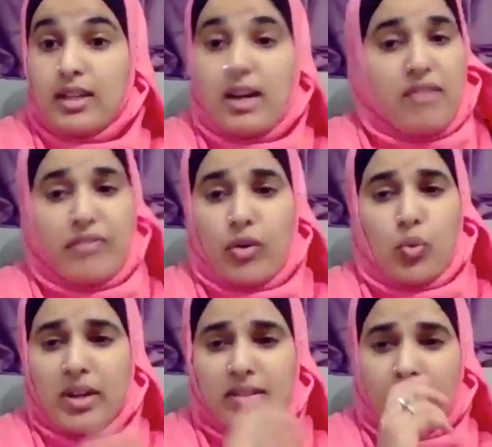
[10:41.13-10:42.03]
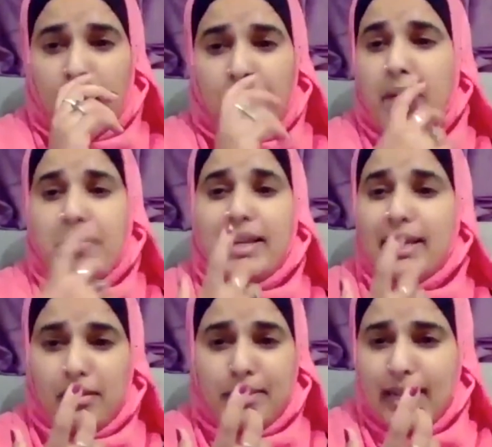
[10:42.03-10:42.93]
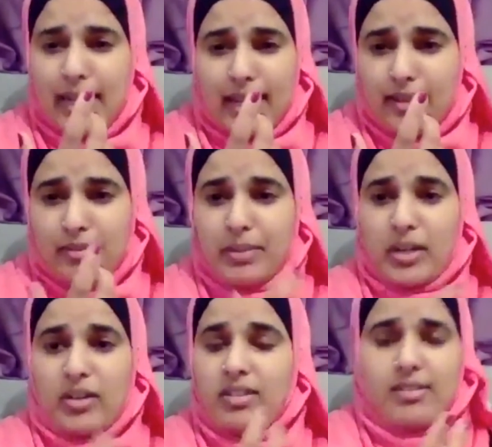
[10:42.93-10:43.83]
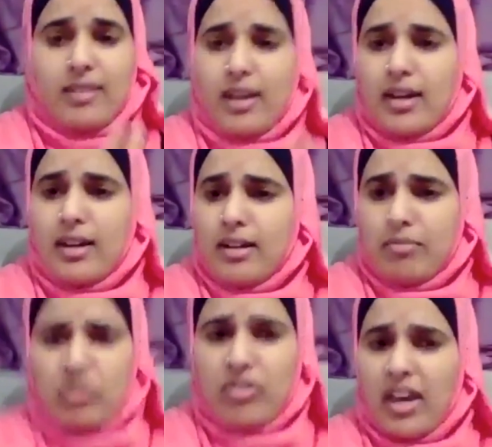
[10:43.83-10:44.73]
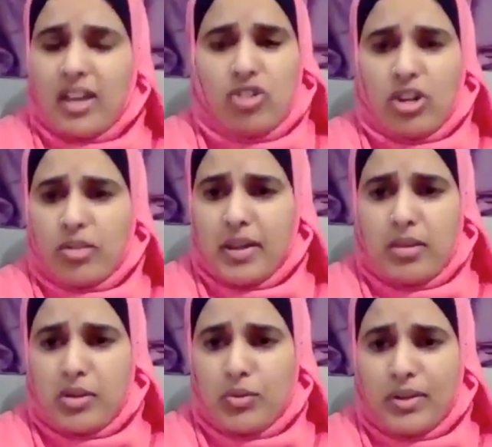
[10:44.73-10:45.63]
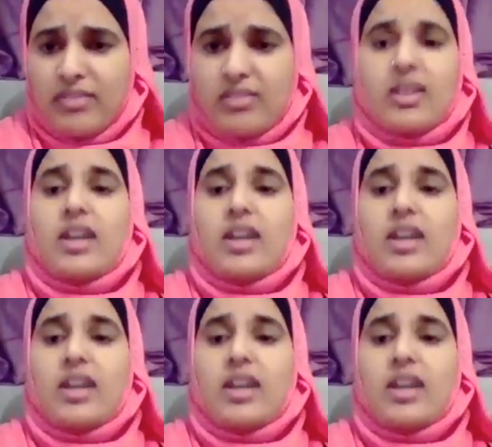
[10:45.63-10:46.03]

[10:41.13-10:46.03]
I phoned work saying I might be a little bit late because I'm just getting checked by the midwives.